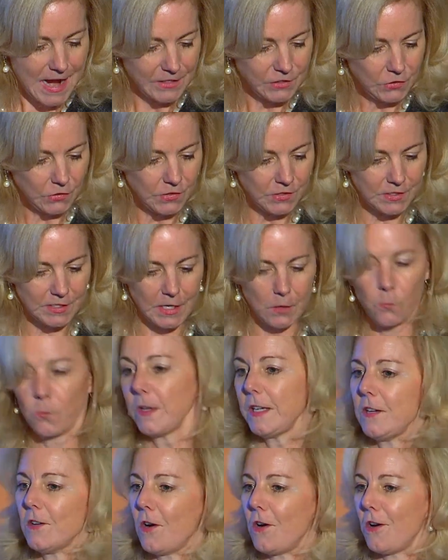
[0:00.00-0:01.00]
sort of say
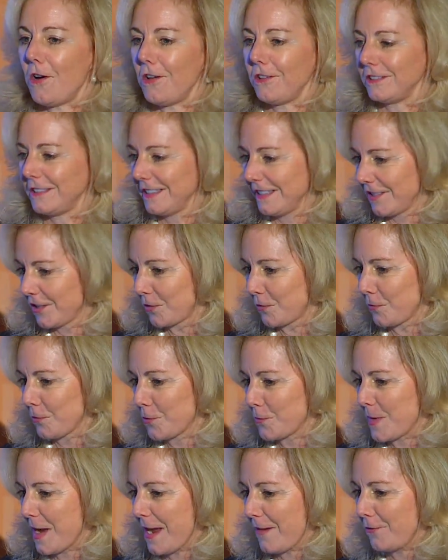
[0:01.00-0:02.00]
we all in this
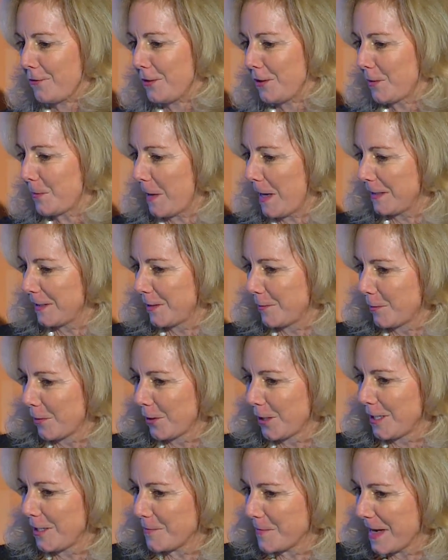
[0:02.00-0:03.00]
room have a
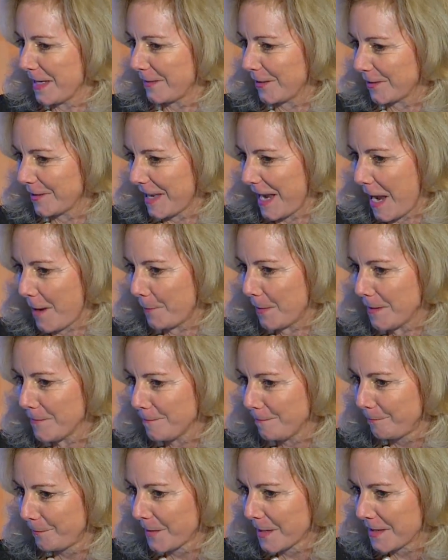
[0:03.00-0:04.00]
responsibility to make this
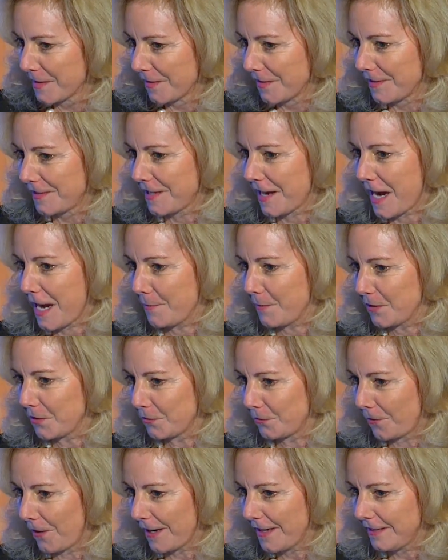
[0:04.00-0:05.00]
happen. The time
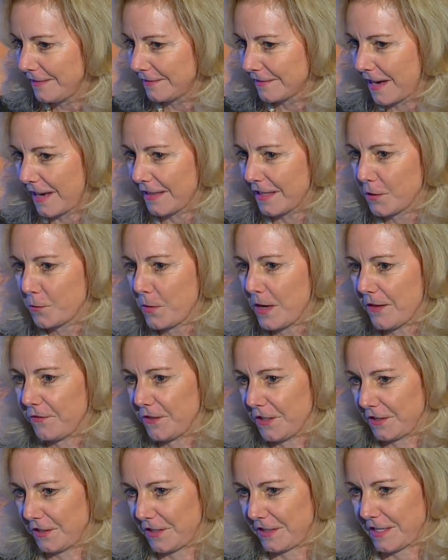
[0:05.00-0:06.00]
is right. I think we have
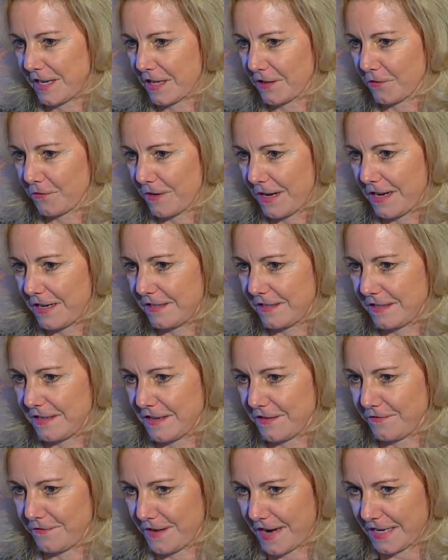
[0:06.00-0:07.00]
to accelerate
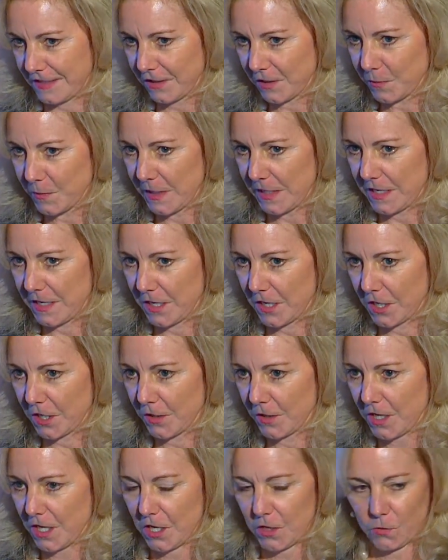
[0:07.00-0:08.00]
the advancement
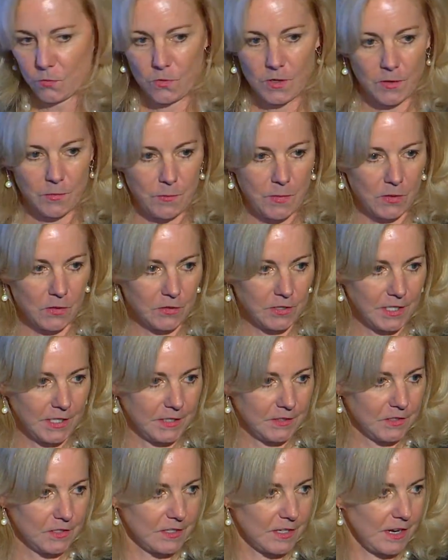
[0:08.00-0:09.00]
here with
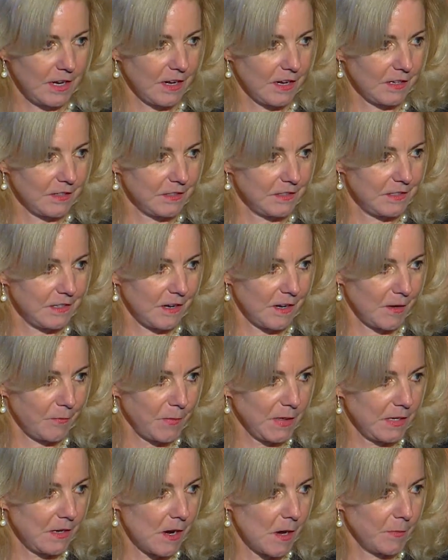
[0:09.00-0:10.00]
buildings and
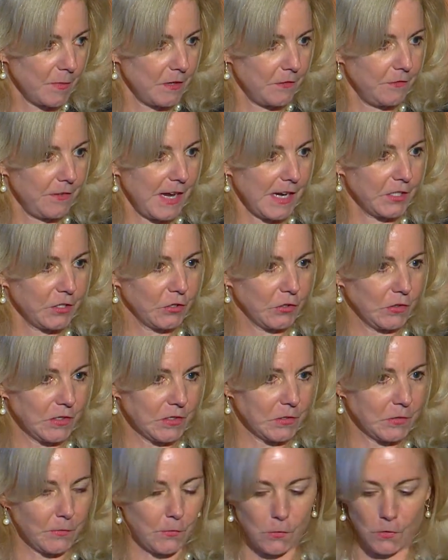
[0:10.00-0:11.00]
become
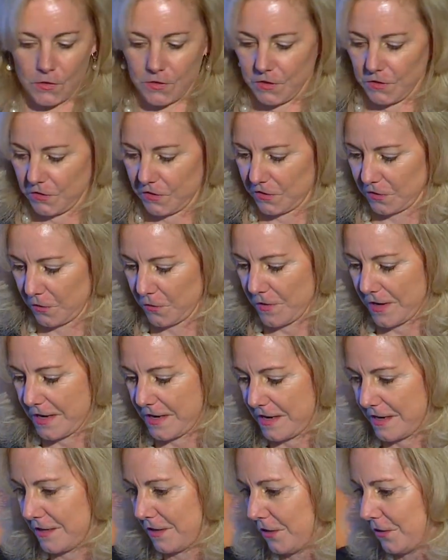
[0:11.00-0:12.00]
evangelists for this
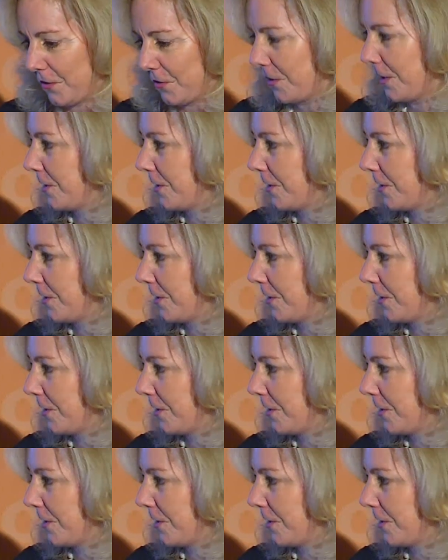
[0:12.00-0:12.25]
great industry.